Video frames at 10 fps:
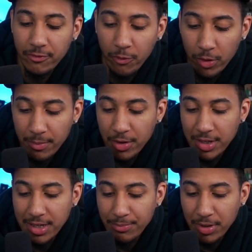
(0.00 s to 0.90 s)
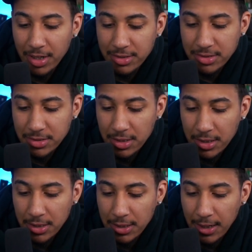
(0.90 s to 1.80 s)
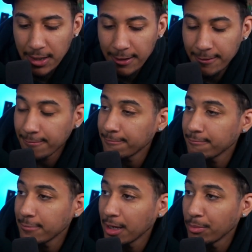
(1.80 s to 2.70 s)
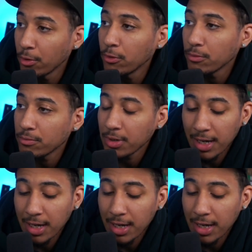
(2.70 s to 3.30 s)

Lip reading: 40 million plus, and boom.